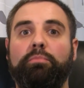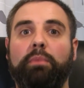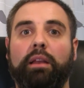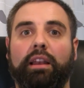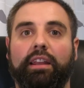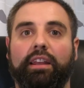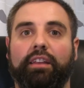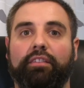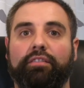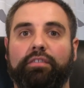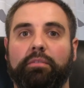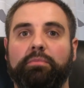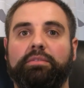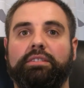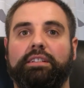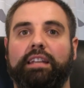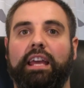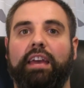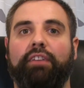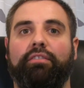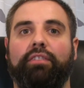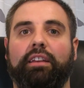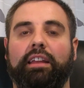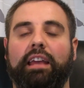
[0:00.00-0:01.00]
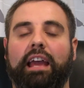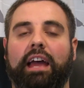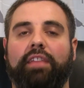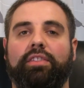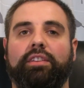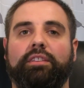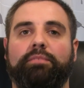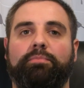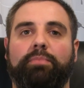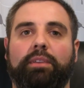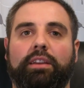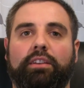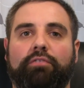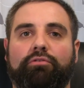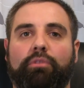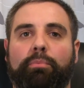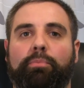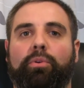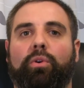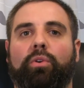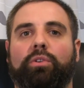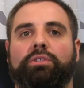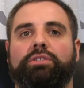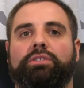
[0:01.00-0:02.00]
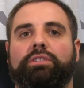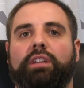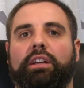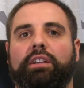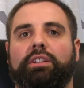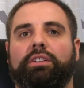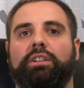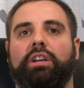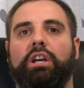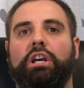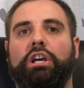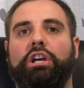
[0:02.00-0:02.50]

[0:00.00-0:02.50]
million from Staveley, and there's been reports that